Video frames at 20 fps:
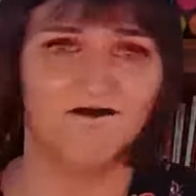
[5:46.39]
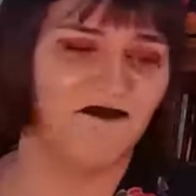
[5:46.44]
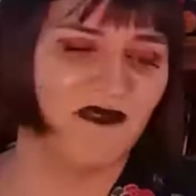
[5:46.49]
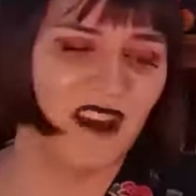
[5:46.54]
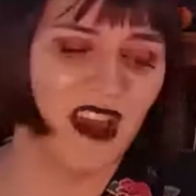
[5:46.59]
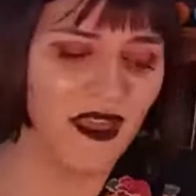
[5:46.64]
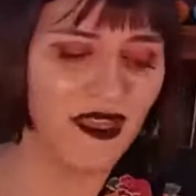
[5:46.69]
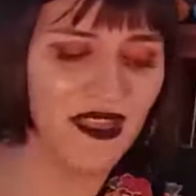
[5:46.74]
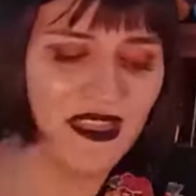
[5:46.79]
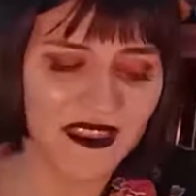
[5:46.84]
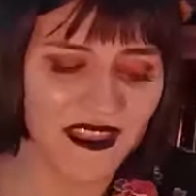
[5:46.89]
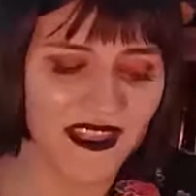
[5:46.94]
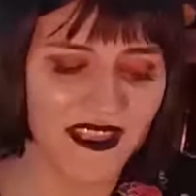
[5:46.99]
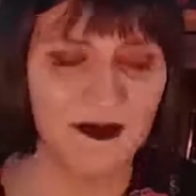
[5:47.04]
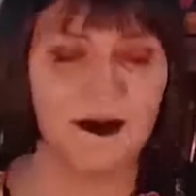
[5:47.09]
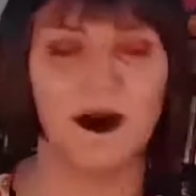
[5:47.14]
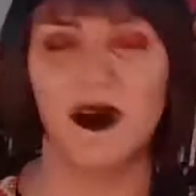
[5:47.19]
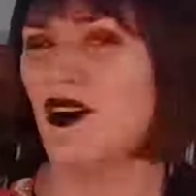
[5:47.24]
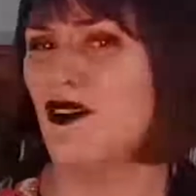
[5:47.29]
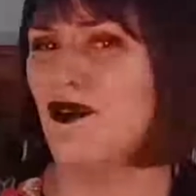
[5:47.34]
I think that's
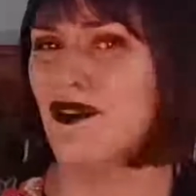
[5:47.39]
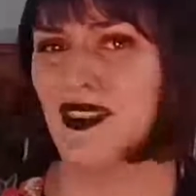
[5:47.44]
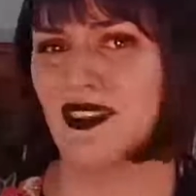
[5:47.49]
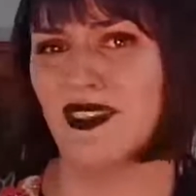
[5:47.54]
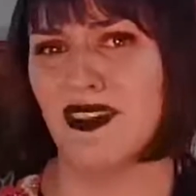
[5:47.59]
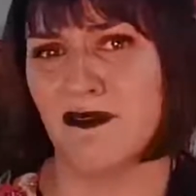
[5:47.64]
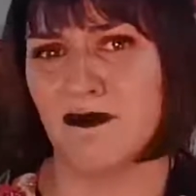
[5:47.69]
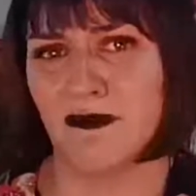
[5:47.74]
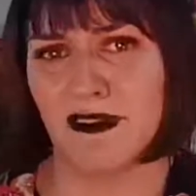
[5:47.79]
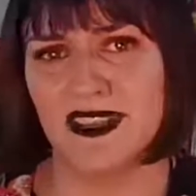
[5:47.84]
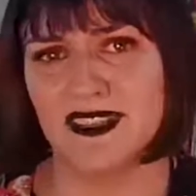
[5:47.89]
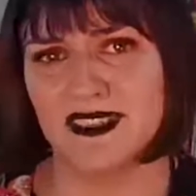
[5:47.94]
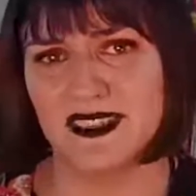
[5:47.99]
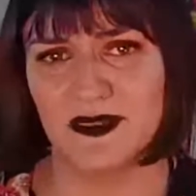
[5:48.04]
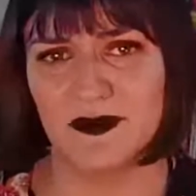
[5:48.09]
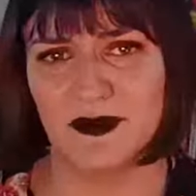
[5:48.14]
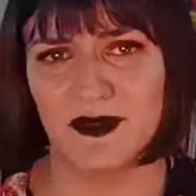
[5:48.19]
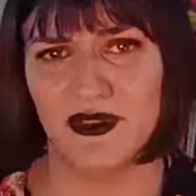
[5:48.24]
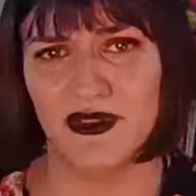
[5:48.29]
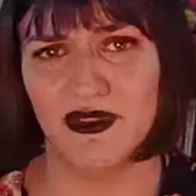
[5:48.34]
perfectly
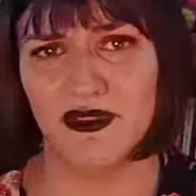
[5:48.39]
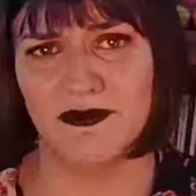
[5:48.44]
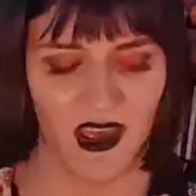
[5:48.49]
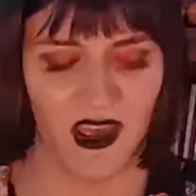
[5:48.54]
reasonable.